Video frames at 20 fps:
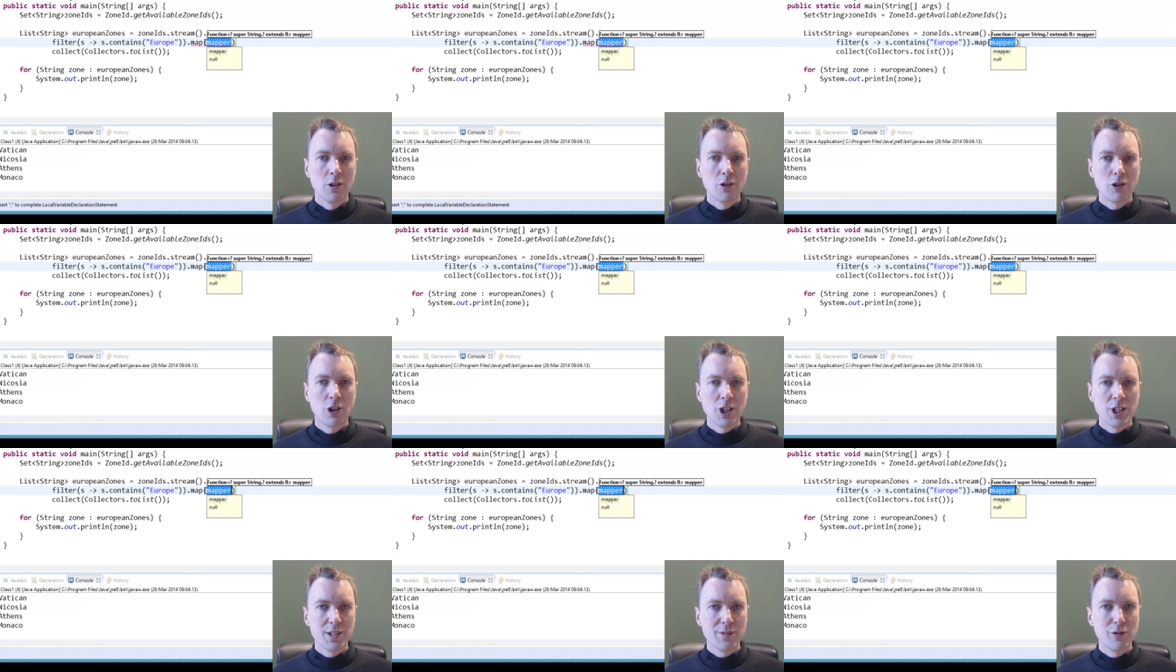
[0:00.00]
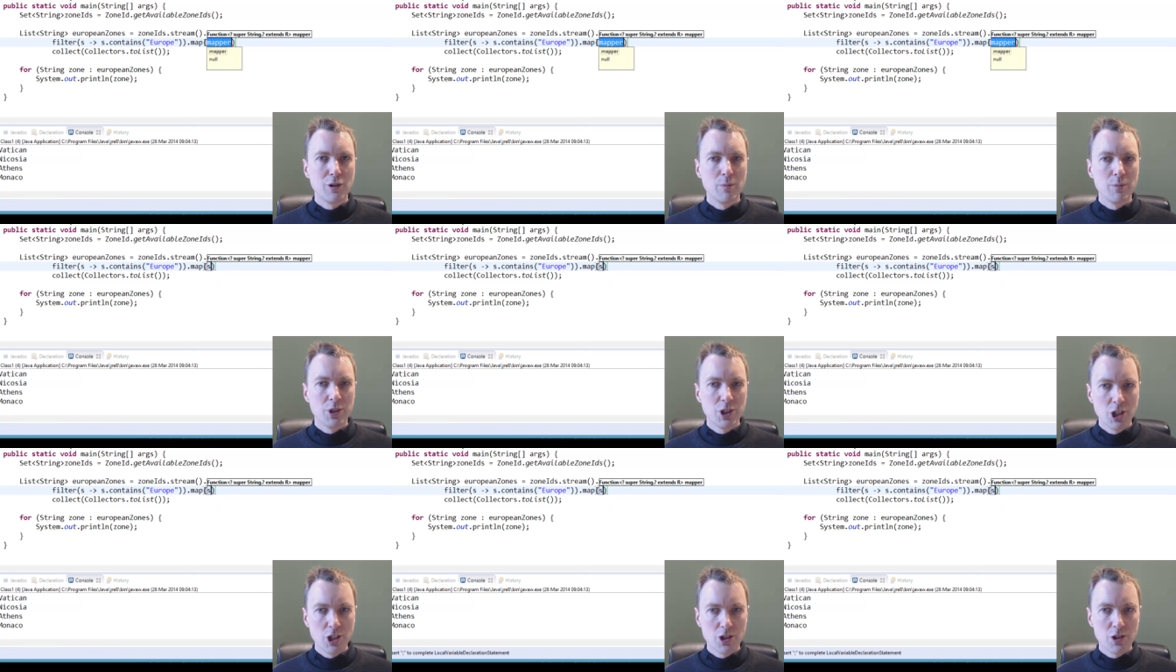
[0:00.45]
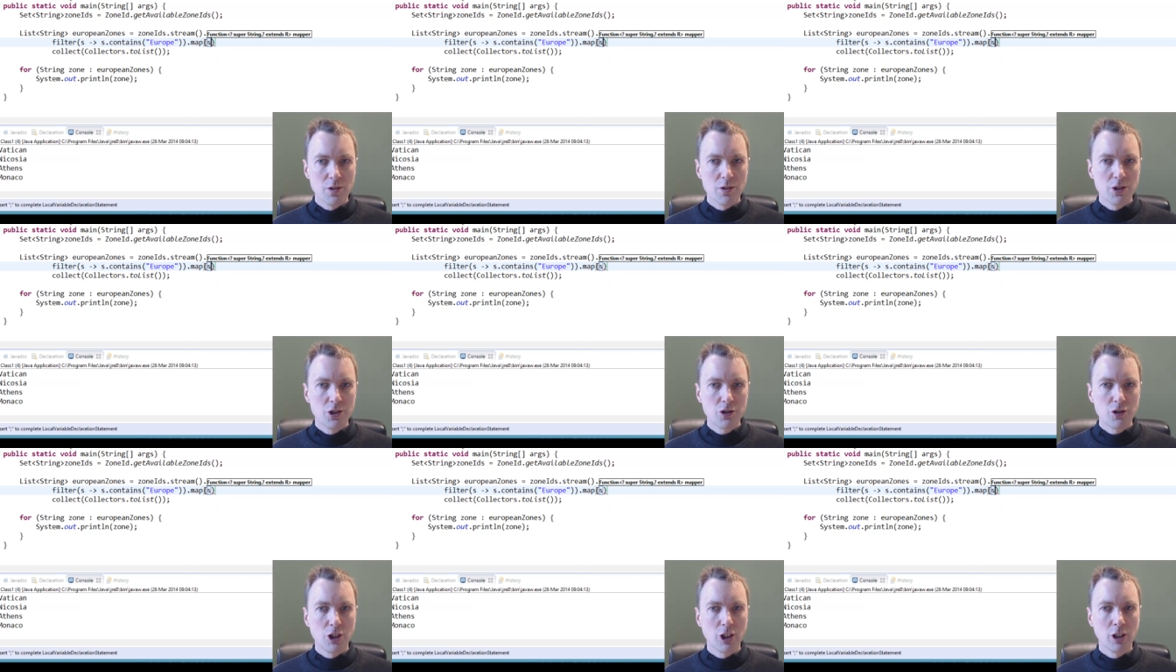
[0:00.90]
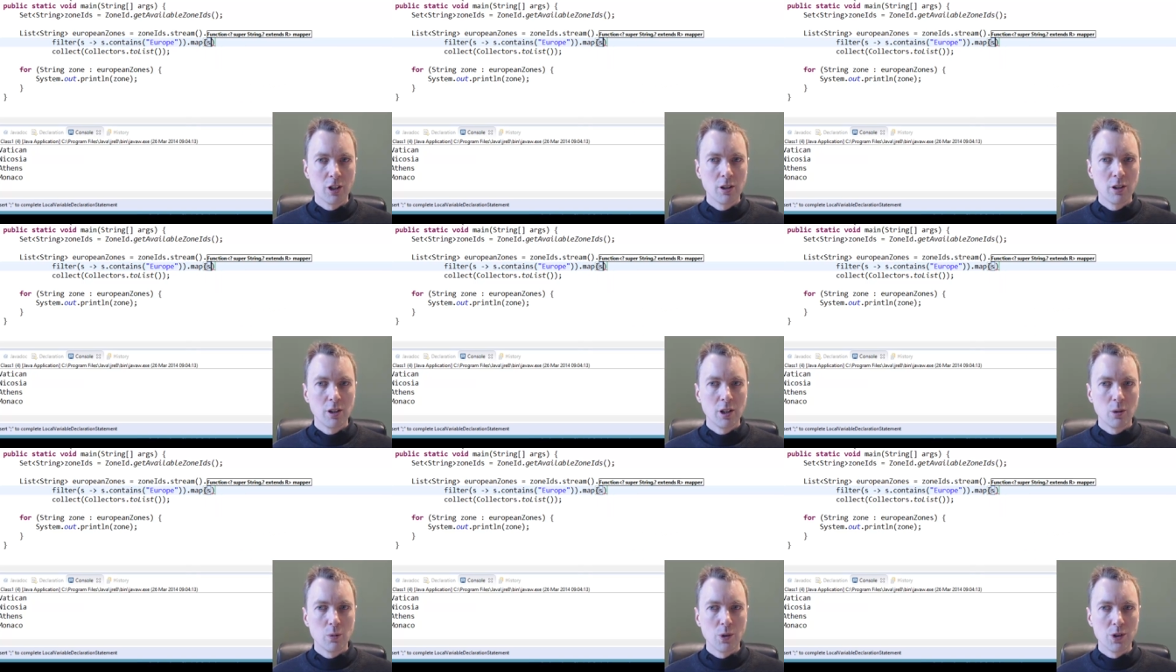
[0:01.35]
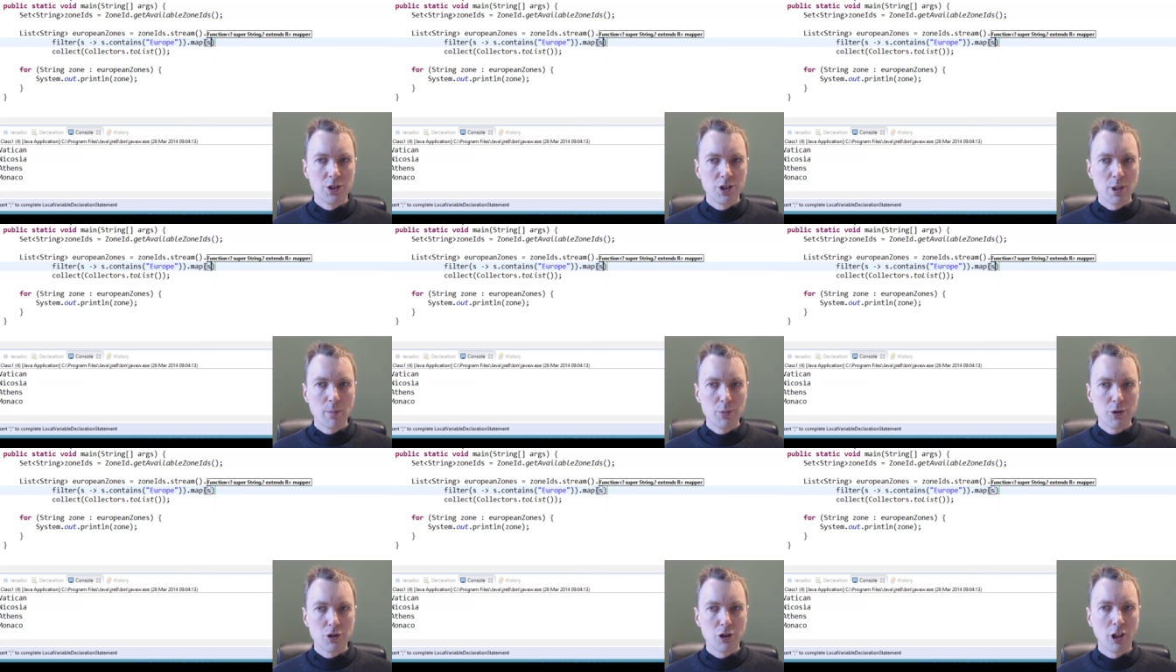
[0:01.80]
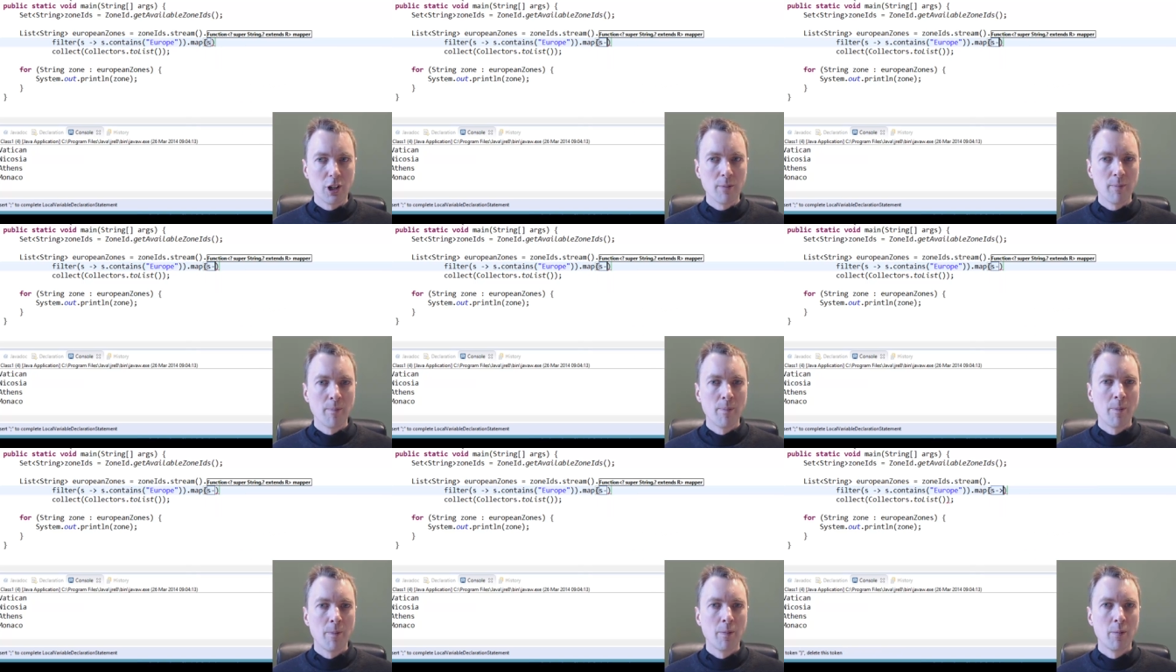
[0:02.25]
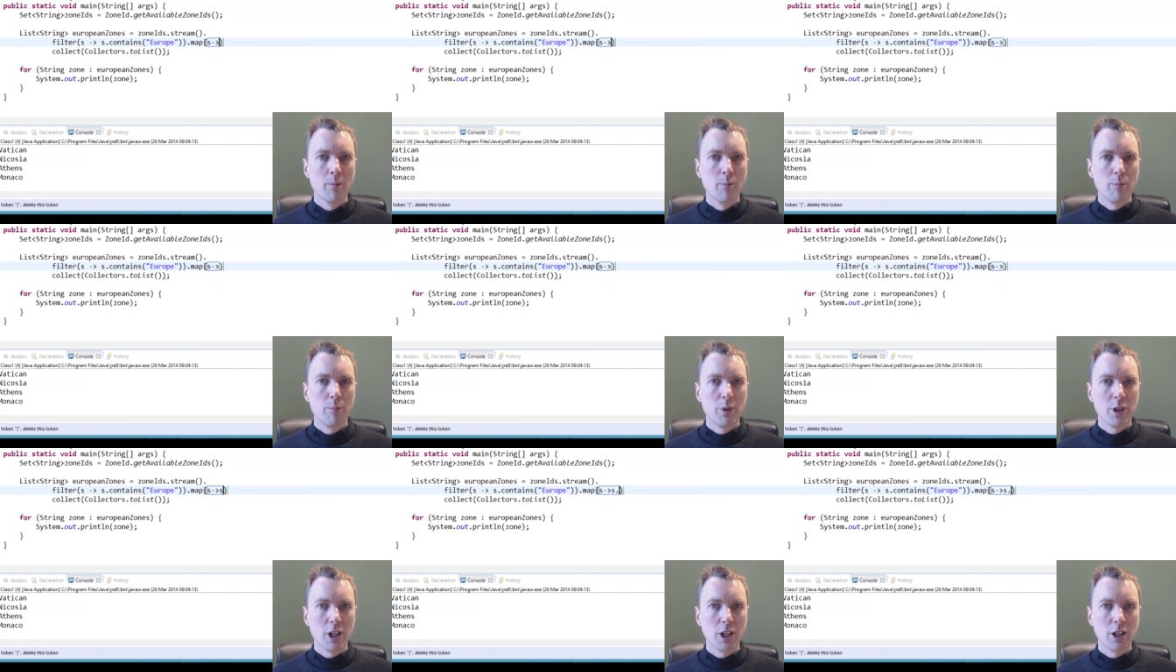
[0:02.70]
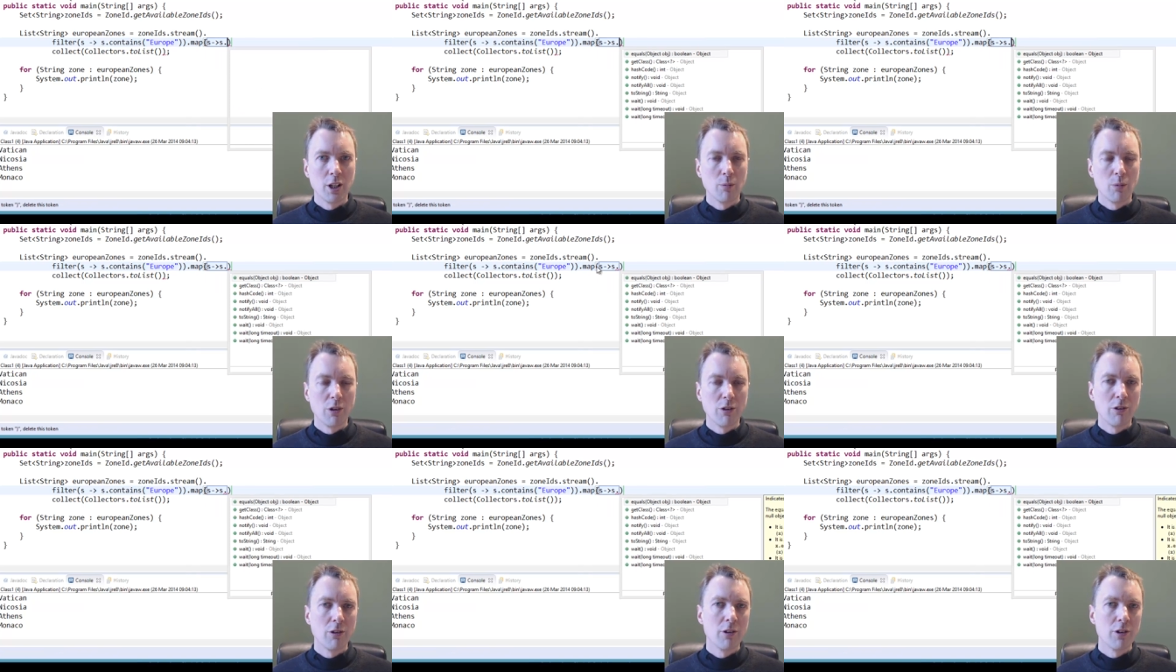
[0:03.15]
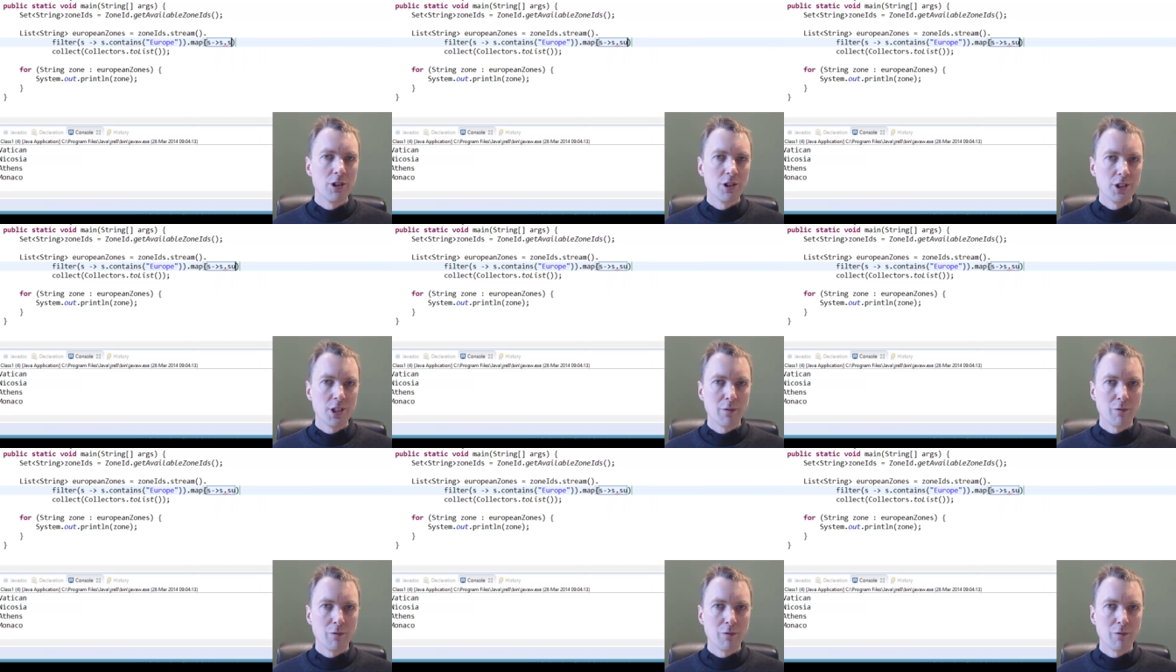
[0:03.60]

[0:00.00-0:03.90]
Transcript: transforms each string into a substring, beginning with the